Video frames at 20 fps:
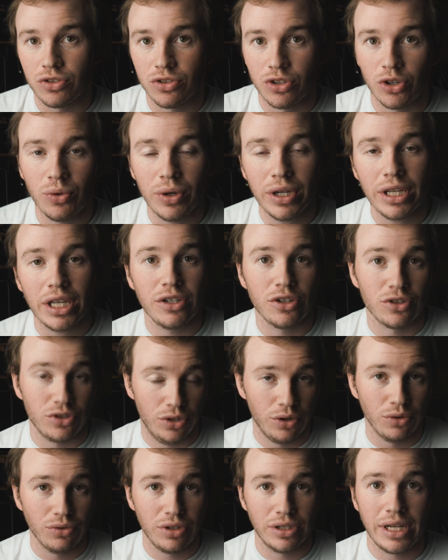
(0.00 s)
you're doing and you're
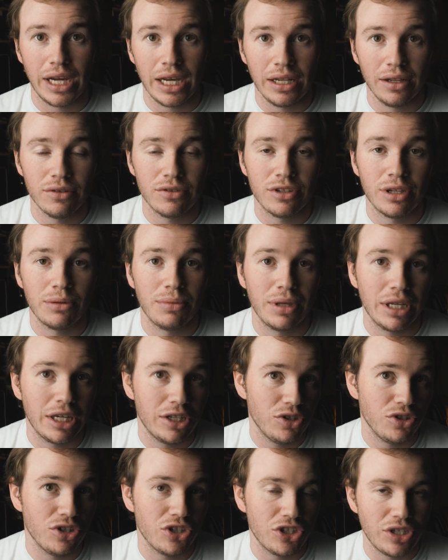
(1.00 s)
told to download something
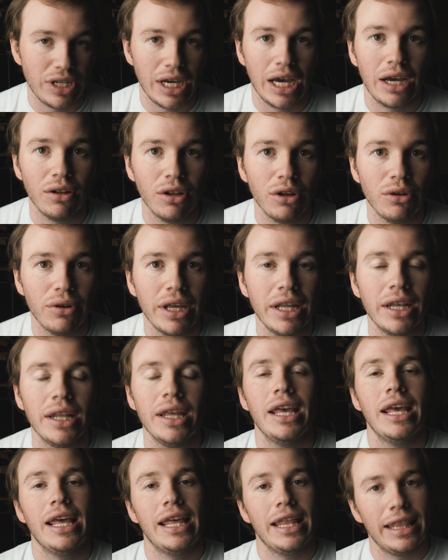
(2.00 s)
and you just download
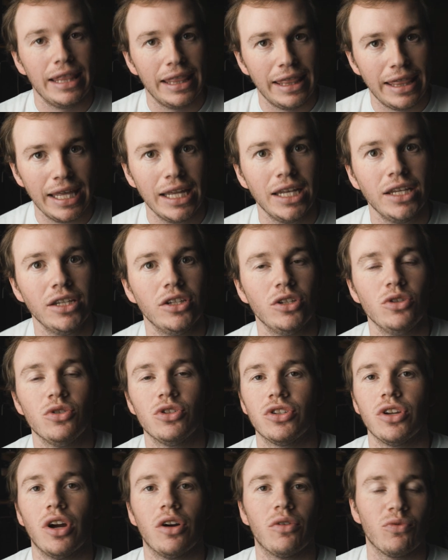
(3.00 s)
it, then you
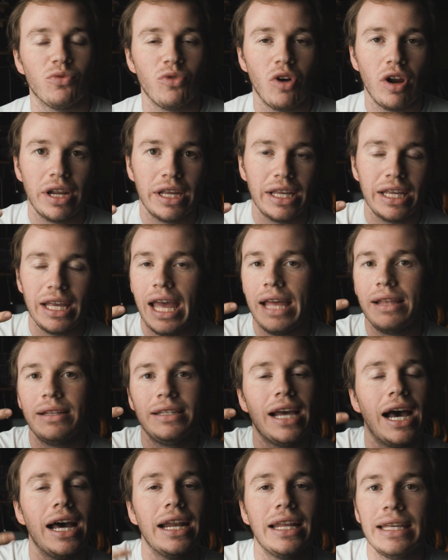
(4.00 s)
start running
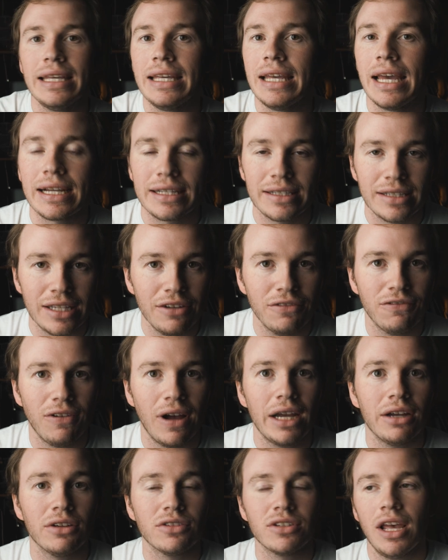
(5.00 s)
.exe
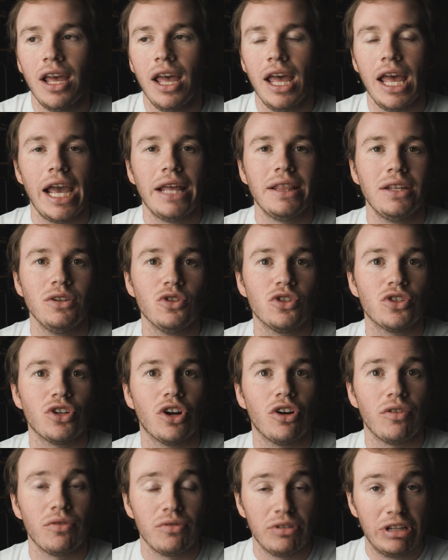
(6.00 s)
files and then you
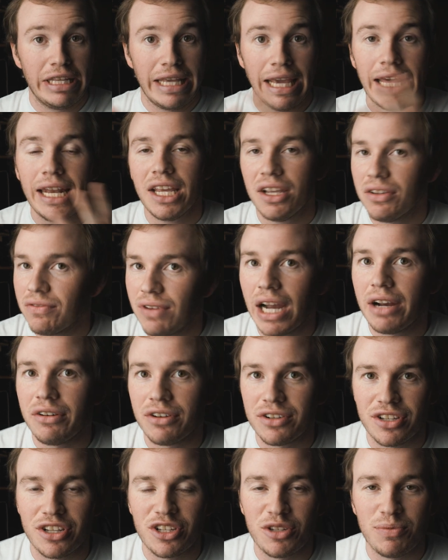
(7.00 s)
start getting
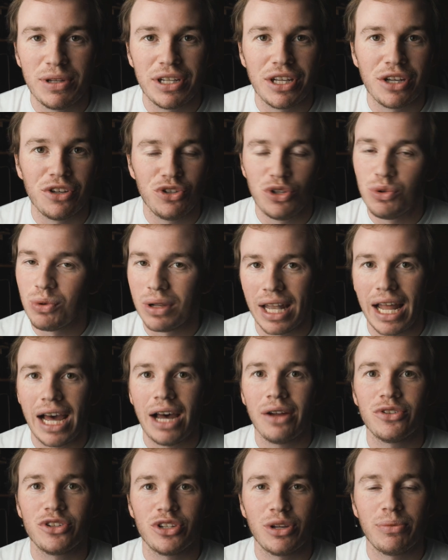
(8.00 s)
viruses because you
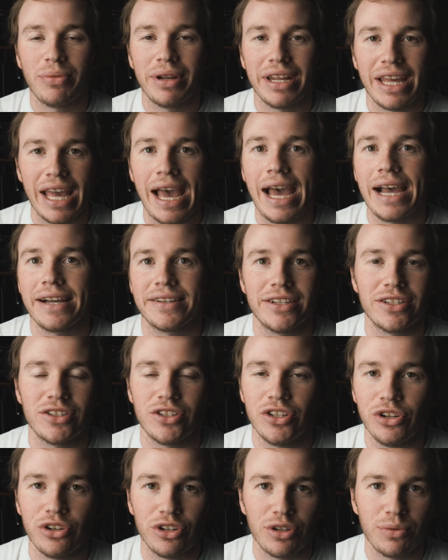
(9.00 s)
allowed somebody access
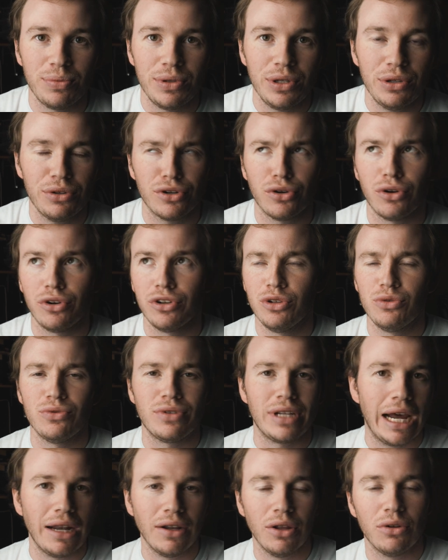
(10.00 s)
to your computer or you
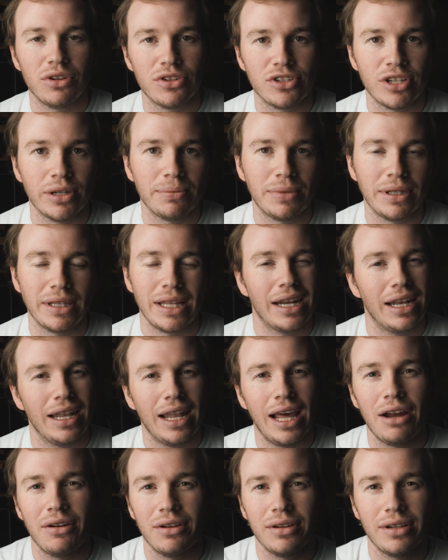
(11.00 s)
downloaded something that
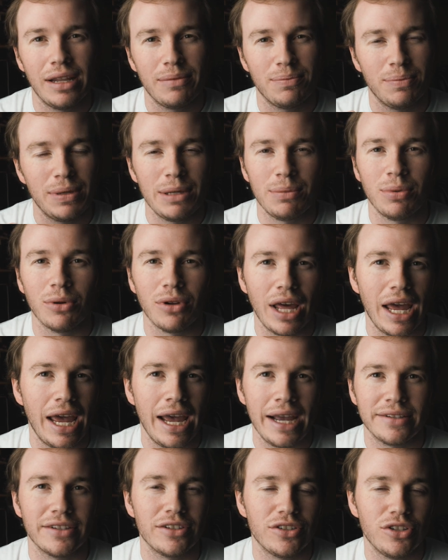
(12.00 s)
allowed people to
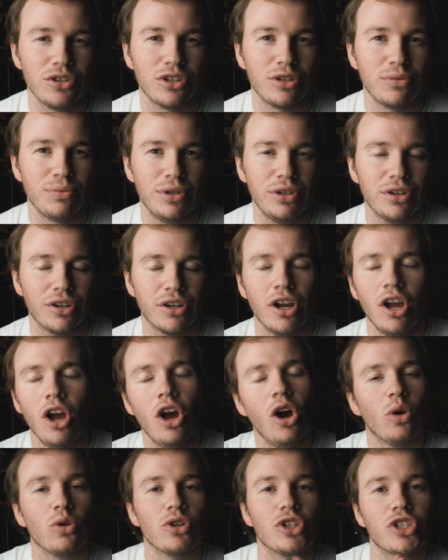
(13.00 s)
access your computer
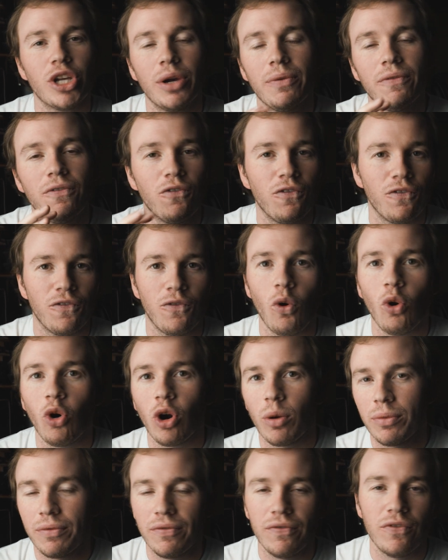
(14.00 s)
or some
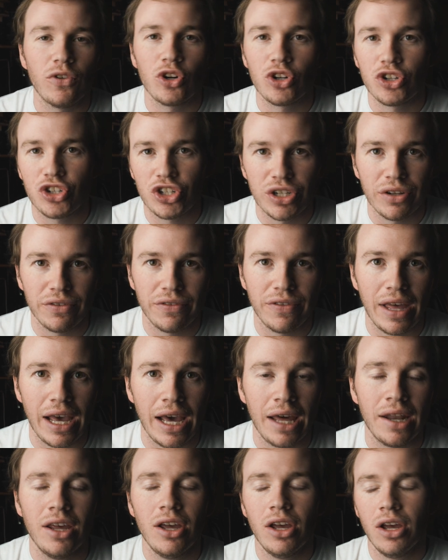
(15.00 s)
form version of
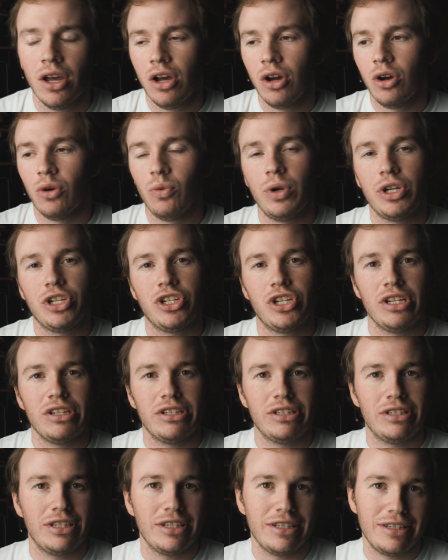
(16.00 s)
that which
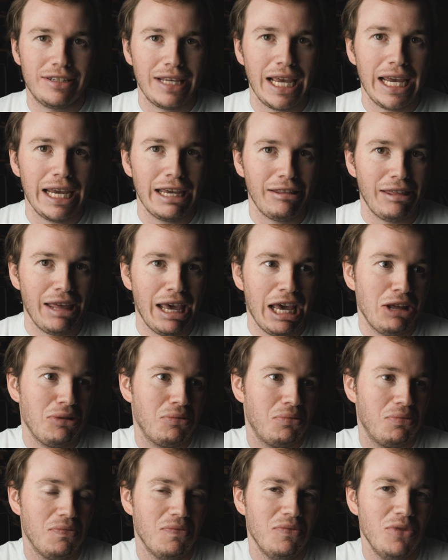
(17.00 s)
is to say
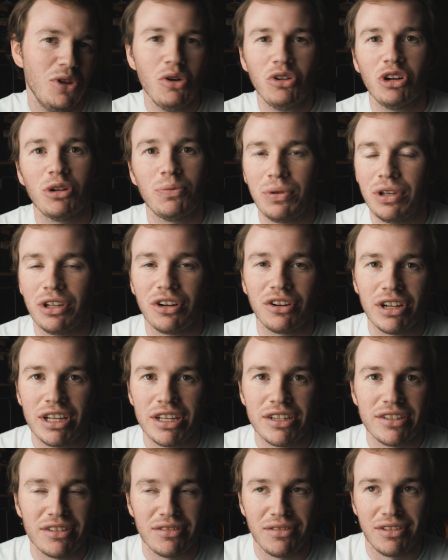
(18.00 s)
that no computer
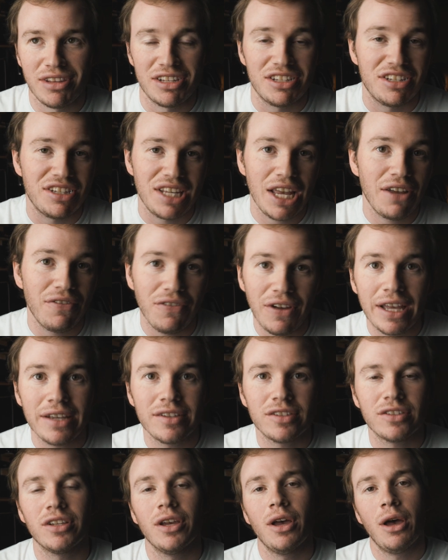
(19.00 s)
is the
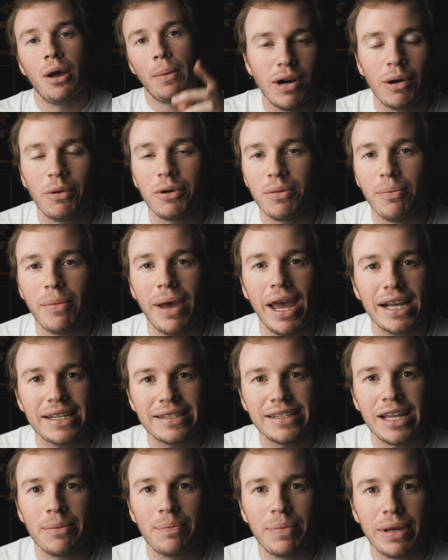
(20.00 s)
safest, but with
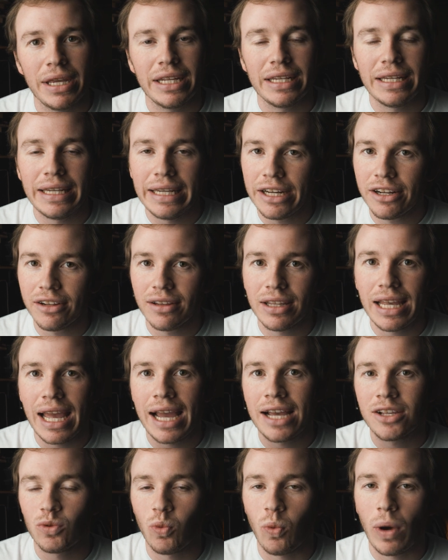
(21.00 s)
Macs not being nearly
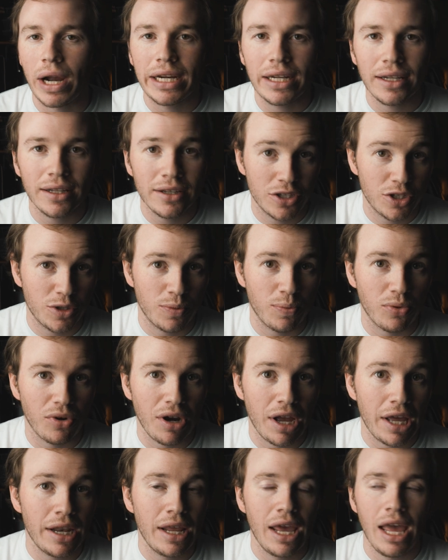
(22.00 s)
as widely
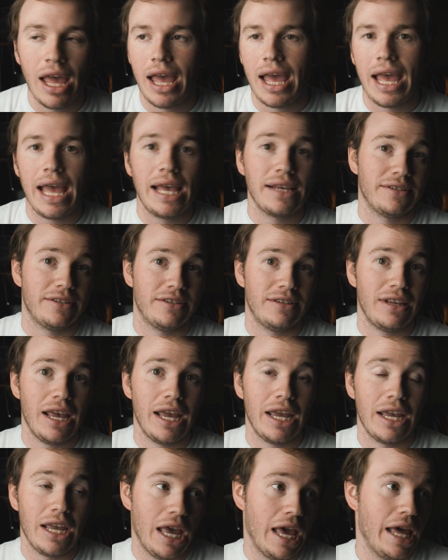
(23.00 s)
spread as,
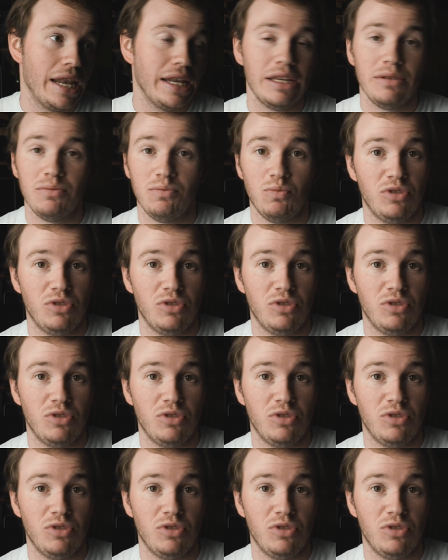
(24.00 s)
say, any